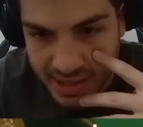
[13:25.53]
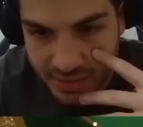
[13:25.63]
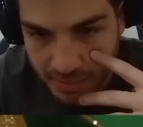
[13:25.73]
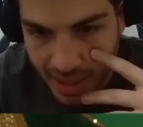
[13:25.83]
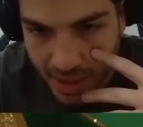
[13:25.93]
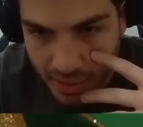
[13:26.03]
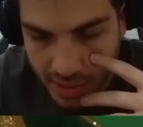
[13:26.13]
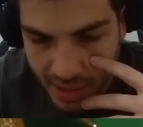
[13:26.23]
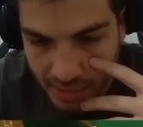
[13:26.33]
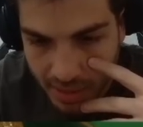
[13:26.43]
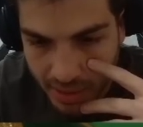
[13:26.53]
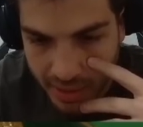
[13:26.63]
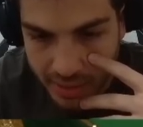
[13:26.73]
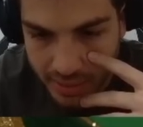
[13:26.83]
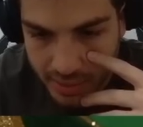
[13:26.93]
from now, I get
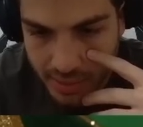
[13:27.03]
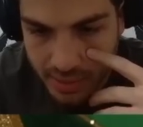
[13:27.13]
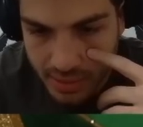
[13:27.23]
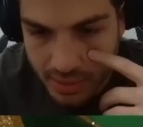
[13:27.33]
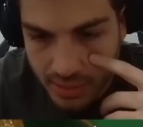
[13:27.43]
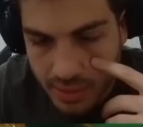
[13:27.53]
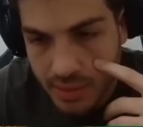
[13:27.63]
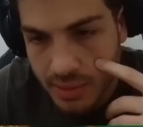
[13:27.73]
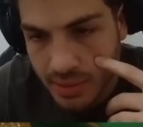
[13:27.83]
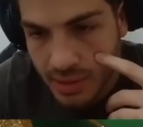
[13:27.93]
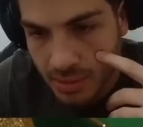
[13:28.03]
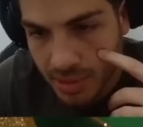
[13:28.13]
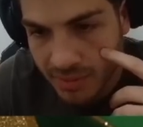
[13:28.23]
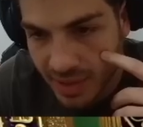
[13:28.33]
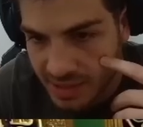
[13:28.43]
married. I
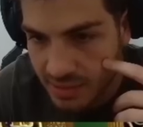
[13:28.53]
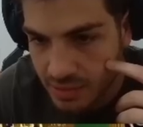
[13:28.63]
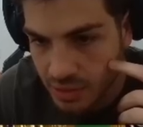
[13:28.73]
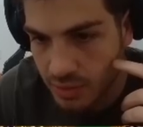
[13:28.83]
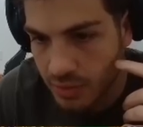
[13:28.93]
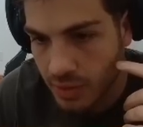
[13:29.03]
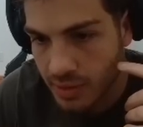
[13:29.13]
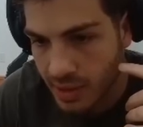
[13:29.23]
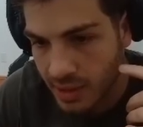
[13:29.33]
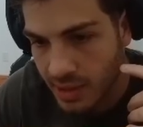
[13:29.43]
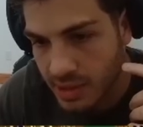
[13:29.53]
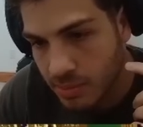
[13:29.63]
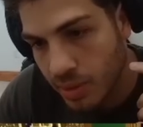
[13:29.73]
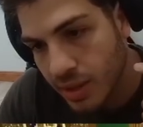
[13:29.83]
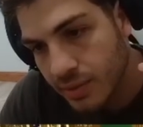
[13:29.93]
believe that's June 4th in 8 days.
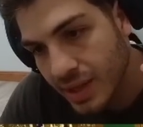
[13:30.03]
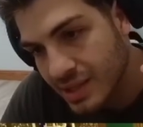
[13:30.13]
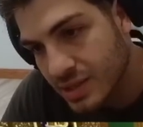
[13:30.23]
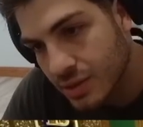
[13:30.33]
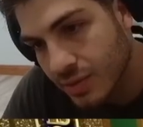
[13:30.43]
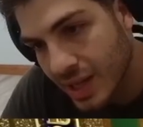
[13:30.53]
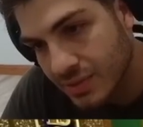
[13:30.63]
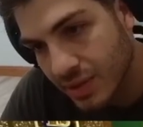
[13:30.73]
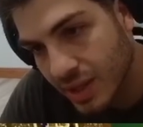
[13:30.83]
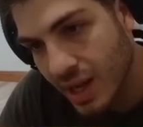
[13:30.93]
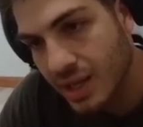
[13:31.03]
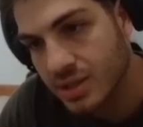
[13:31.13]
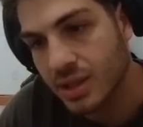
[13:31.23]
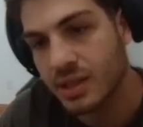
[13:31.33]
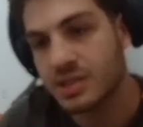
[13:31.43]
Break. It's too fast for
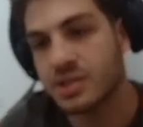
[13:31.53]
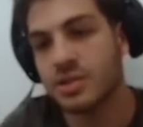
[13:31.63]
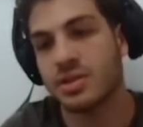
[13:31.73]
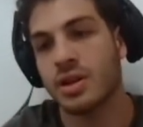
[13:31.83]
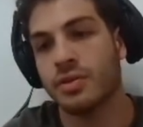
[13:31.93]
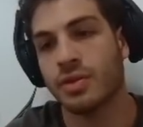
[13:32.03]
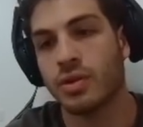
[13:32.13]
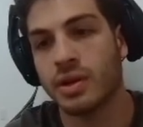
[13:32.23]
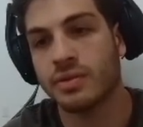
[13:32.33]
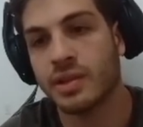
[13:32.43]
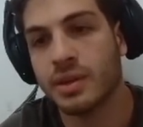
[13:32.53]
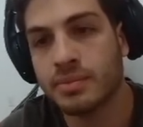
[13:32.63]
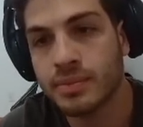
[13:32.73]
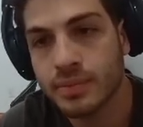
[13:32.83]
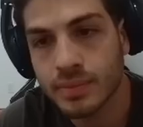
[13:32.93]
cash on. It's too slow for coin
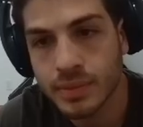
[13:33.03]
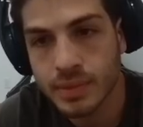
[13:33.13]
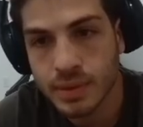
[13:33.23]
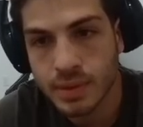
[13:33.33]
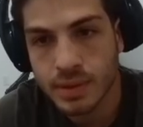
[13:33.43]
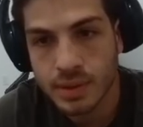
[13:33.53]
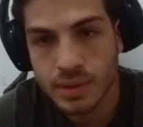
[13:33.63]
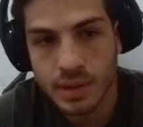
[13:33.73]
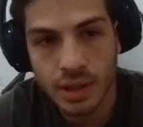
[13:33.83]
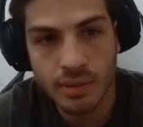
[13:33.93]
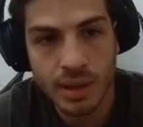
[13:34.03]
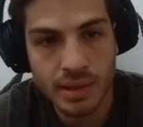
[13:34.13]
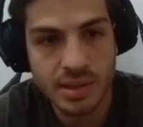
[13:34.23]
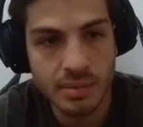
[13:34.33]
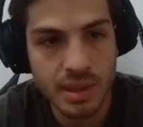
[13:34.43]
flip. Oh, well,
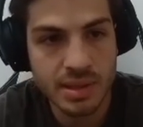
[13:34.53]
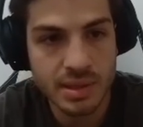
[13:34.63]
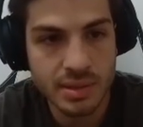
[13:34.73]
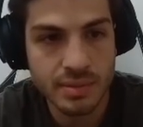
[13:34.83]
it's a miss.